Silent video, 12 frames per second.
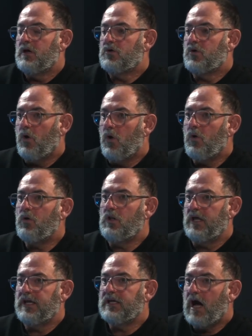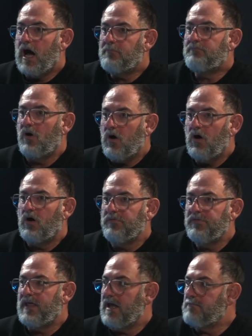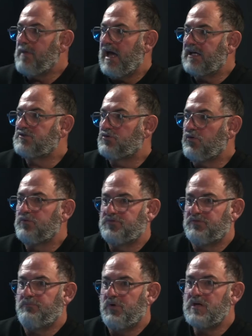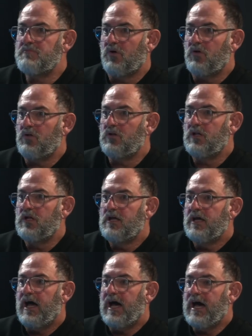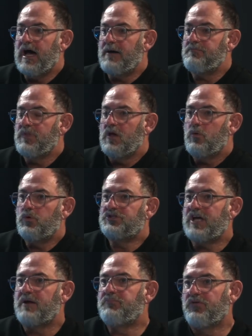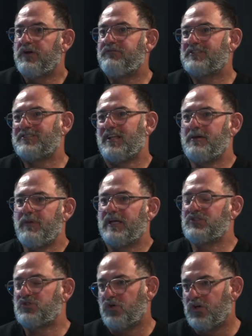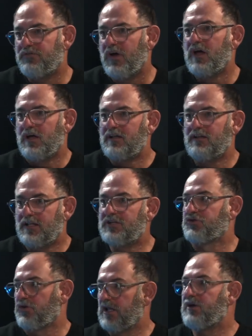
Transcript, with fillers: calling upon them as groups of people, um, which had previously been sort of literally